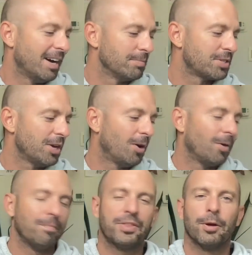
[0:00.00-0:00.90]

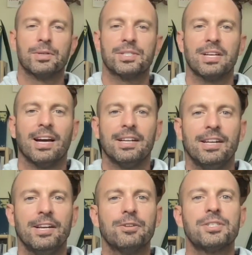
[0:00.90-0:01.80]
So there was
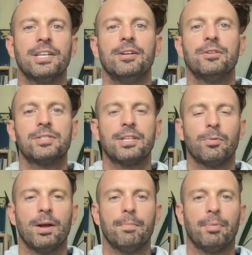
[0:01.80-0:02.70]
years and years
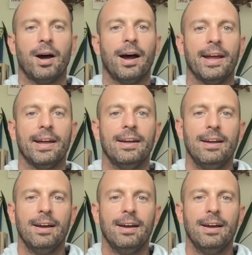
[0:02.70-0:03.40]
that went by.